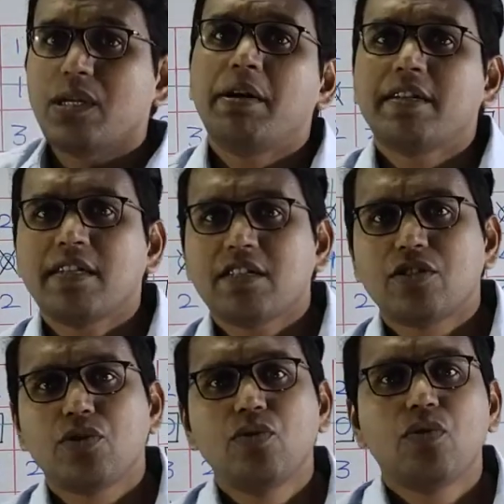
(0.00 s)
the
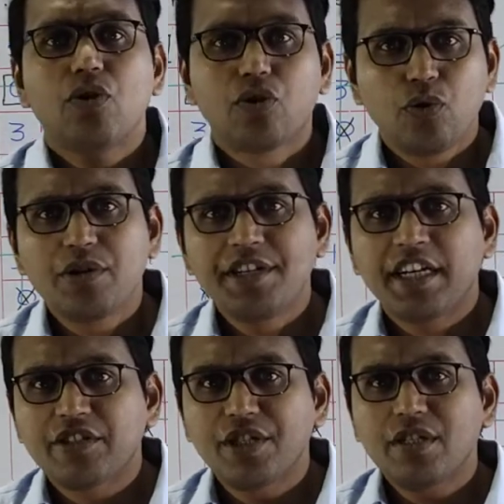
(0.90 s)
matrix through row
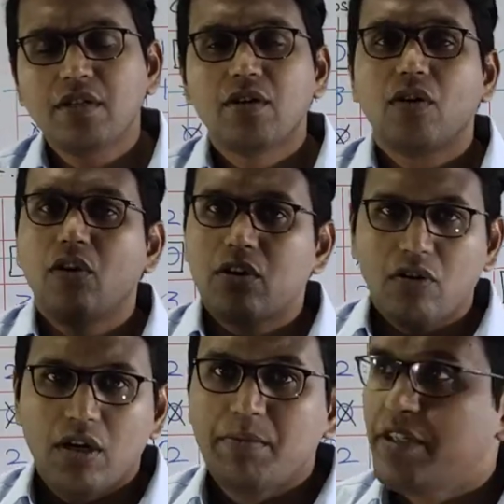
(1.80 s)
reduction or
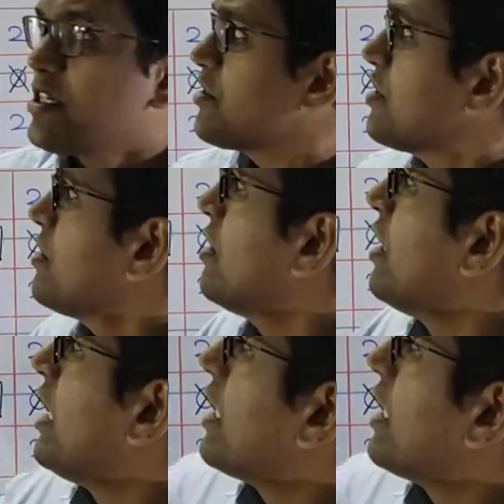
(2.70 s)
column reduction.